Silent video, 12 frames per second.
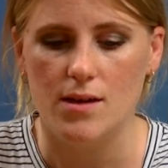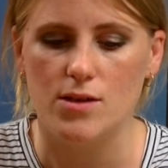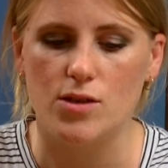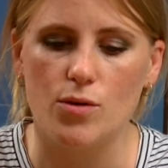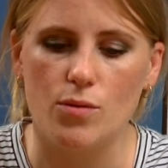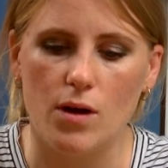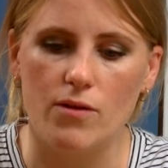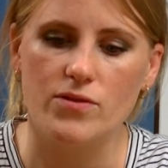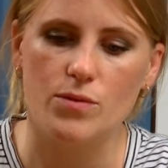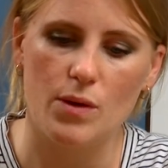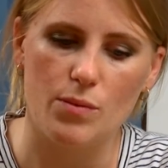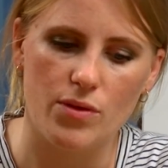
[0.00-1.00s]
So
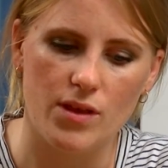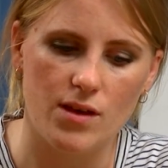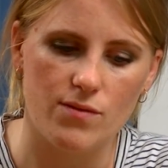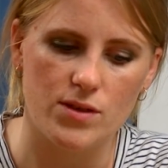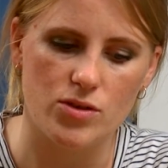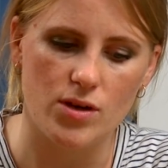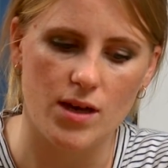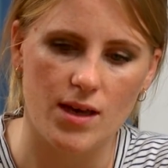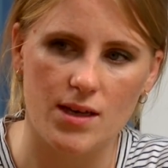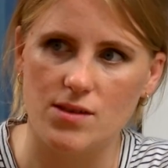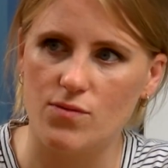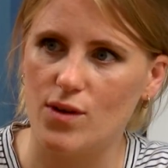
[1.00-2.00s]
often people think of
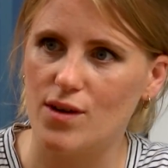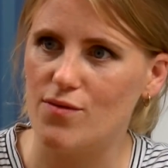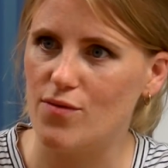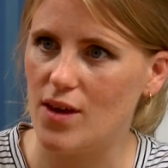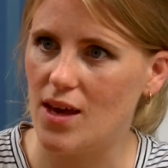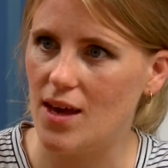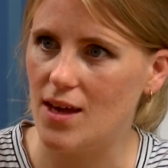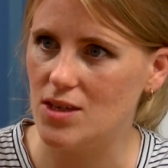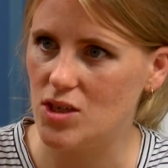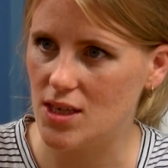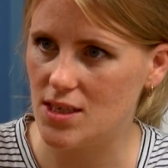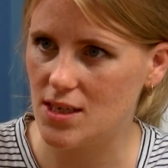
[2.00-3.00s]
Australia as a very fair
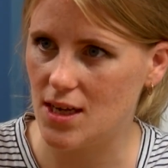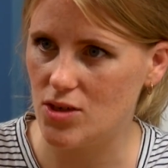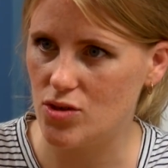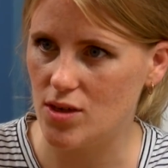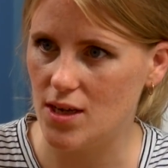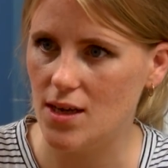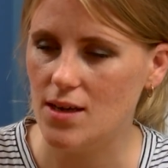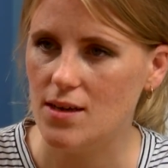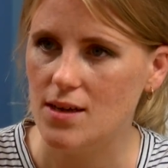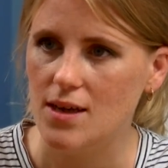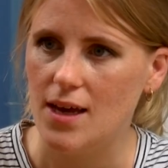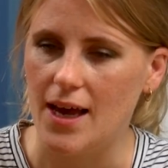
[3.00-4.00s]
and just country,
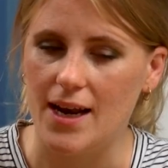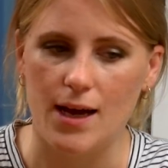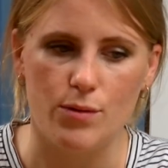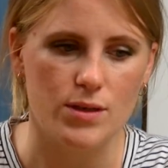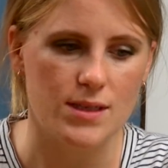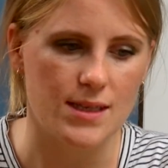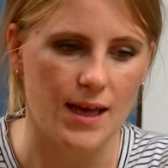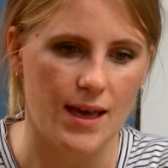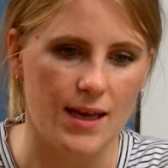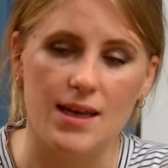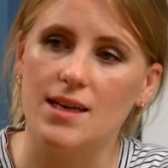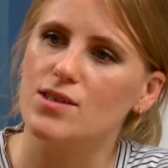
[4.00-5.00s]
and I would
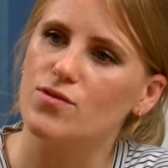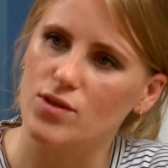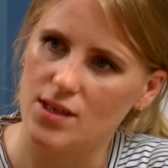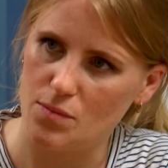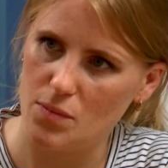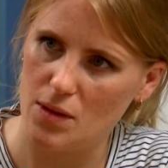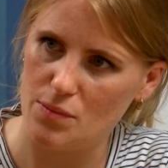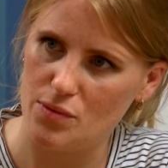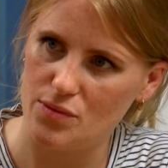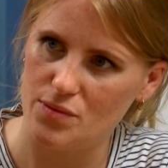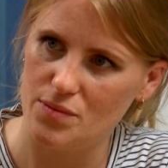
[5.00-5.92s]
say it is for some people,